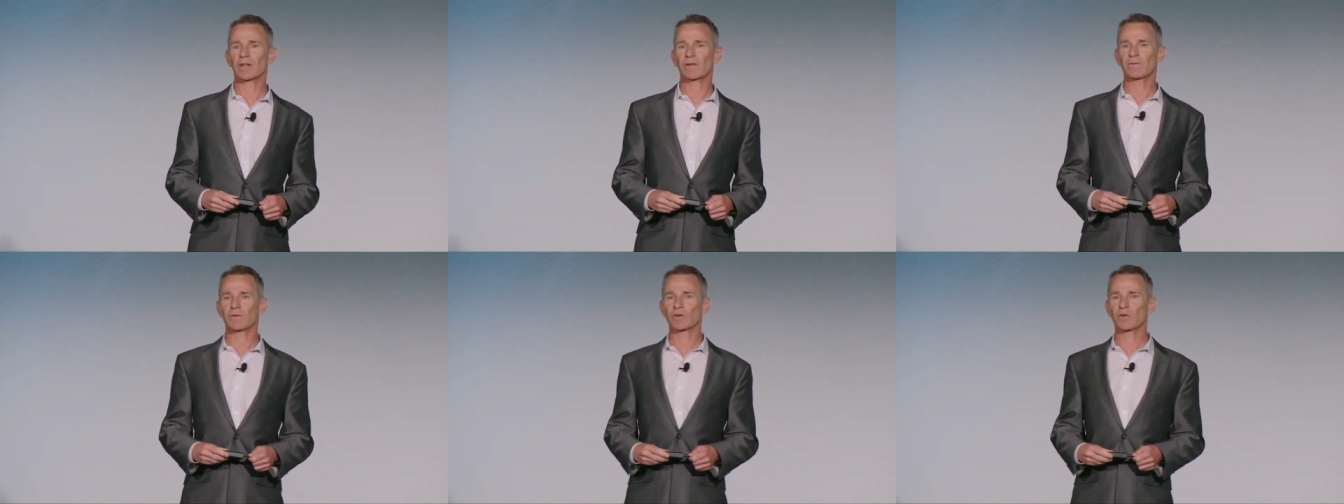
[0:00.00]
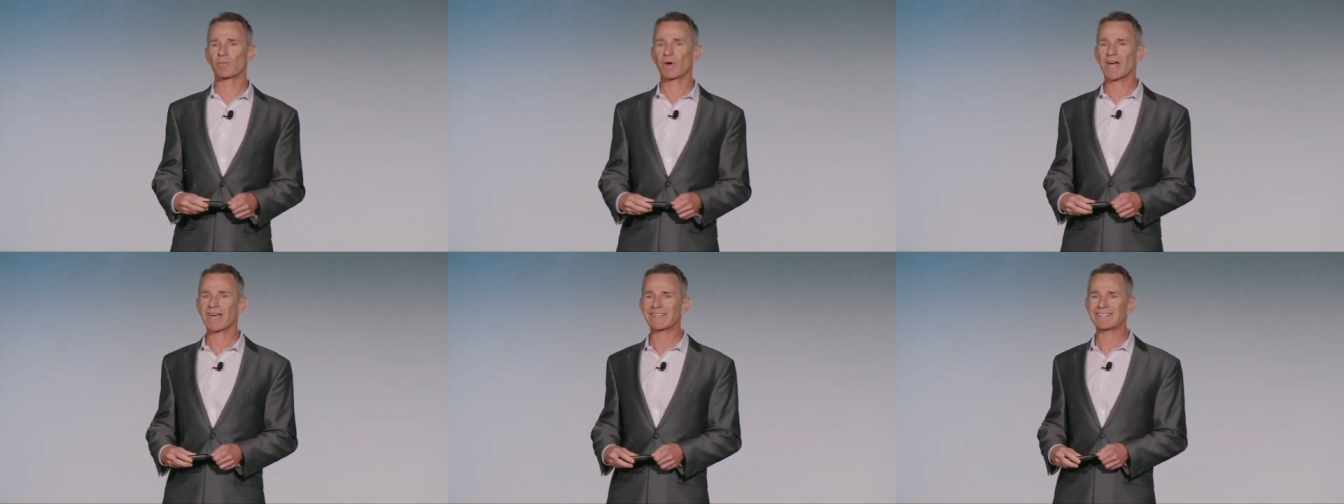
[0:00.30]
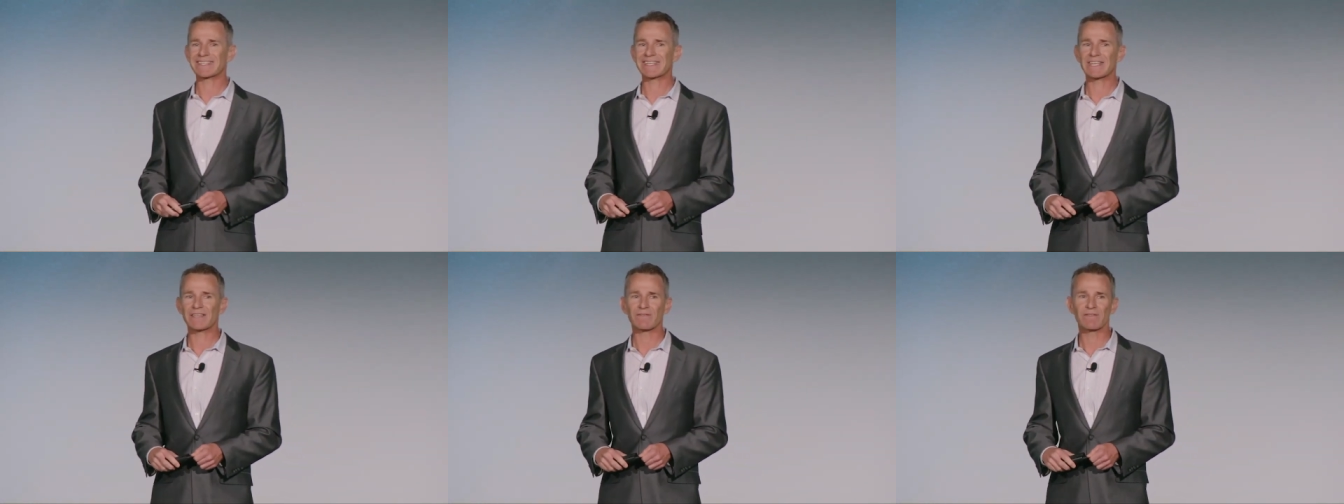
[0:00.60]
If you're to buy a
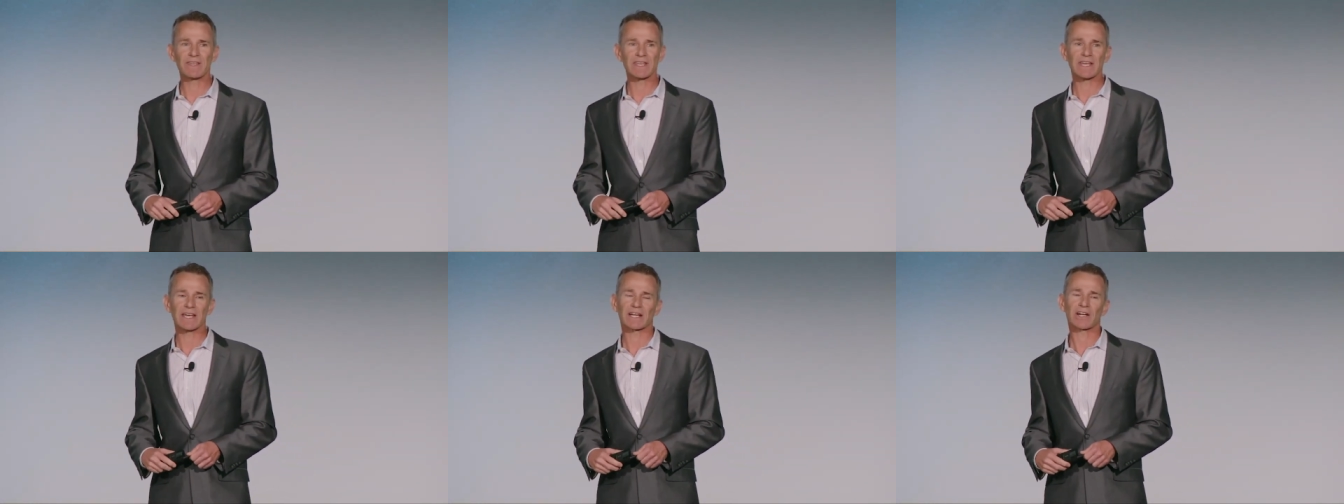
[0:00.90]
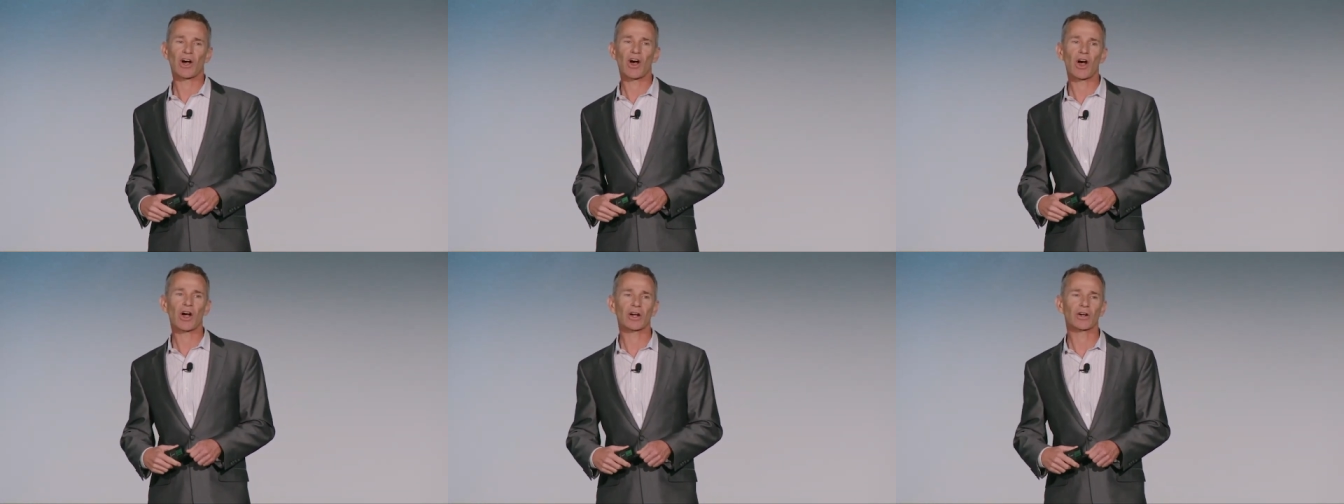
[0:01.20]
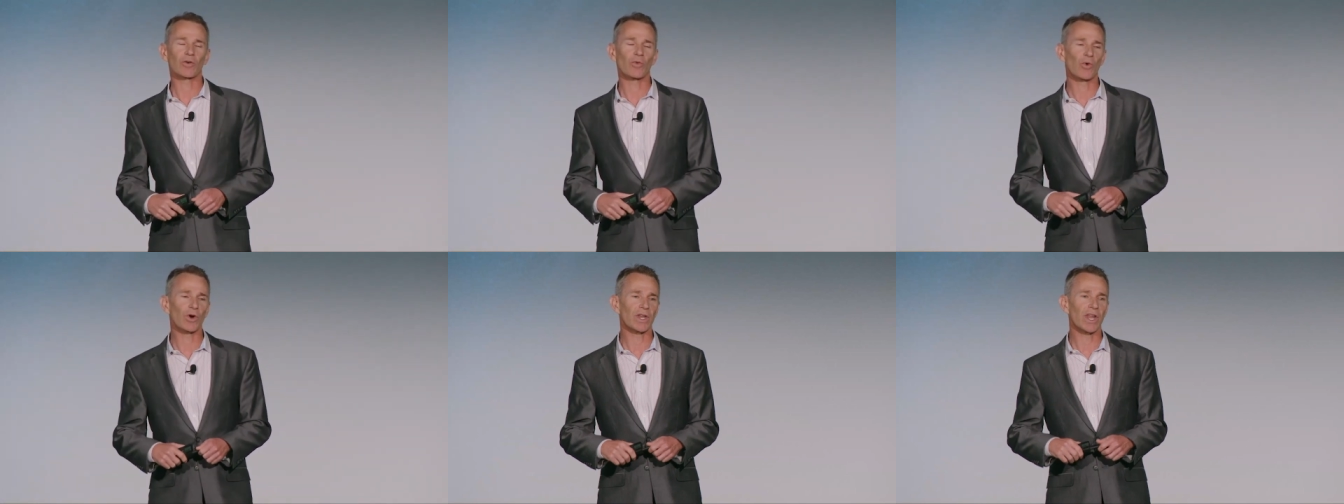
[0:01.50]
TV, a
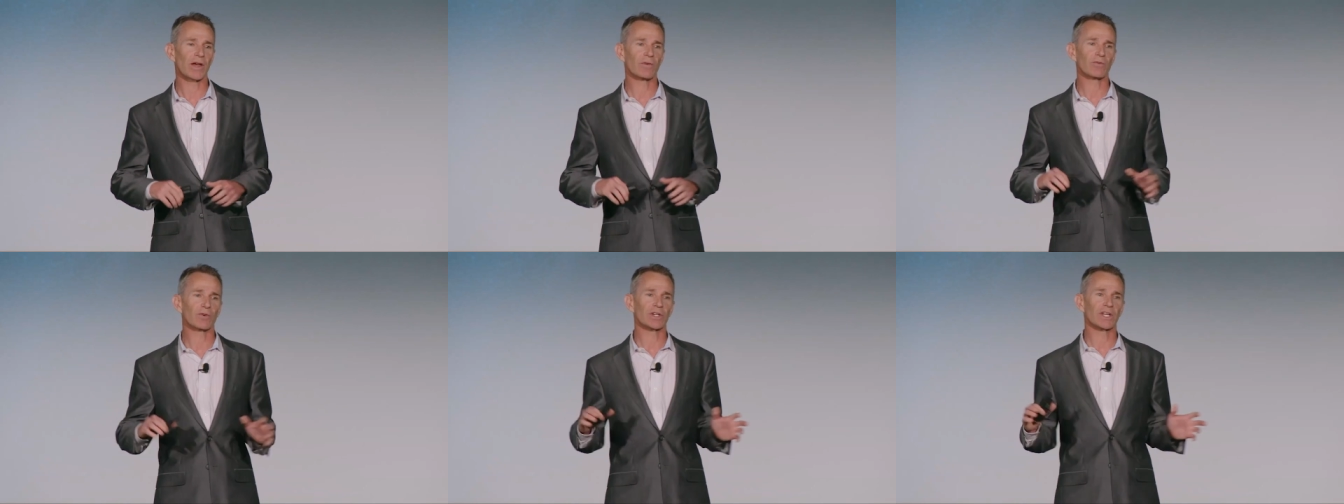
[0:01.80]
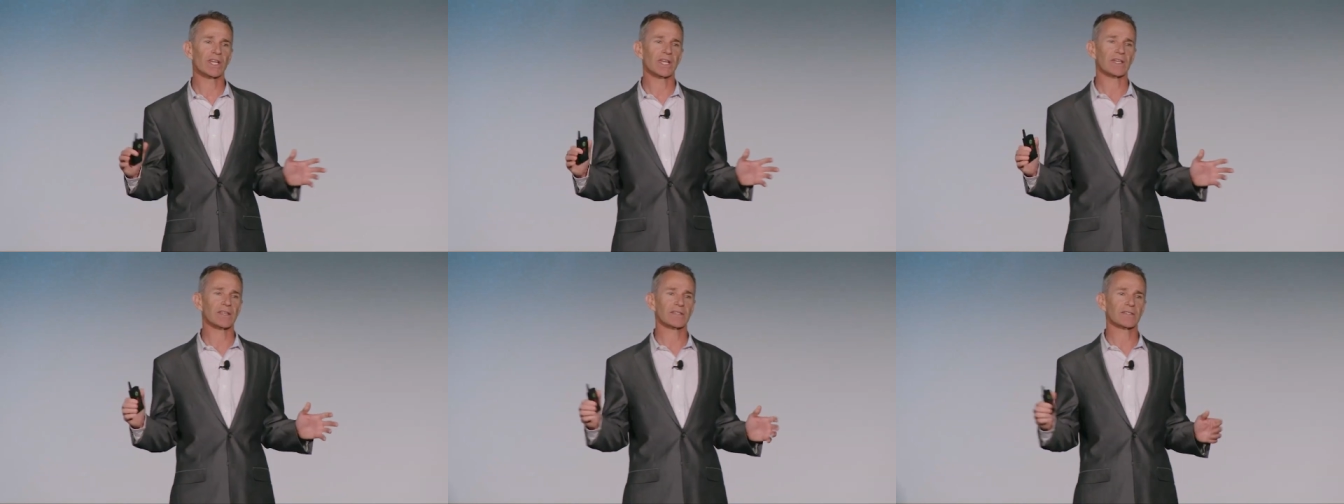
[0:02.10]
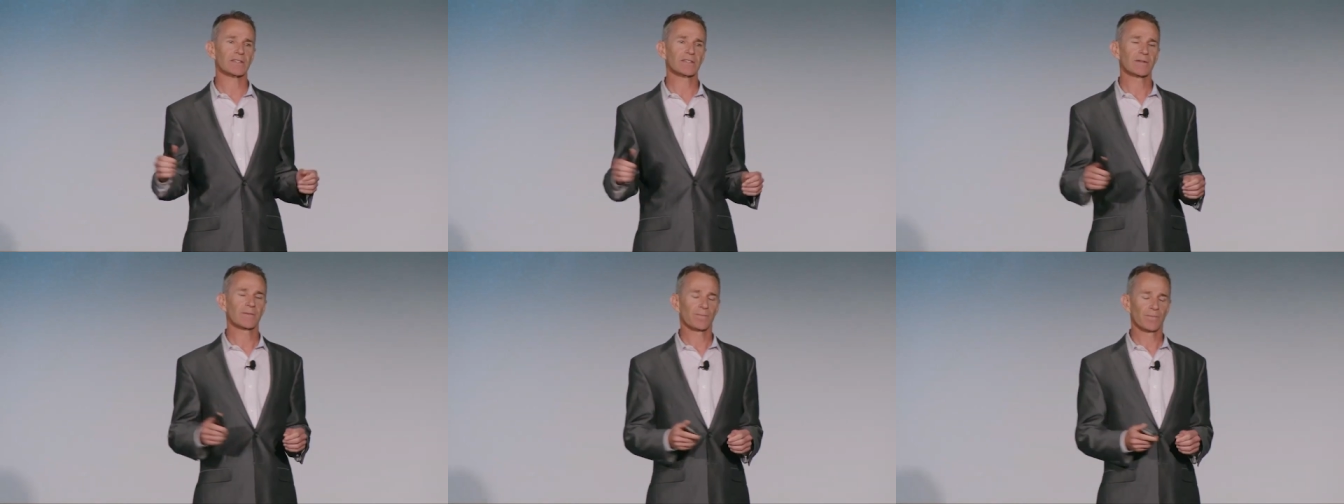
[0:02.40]
car, whatever it is.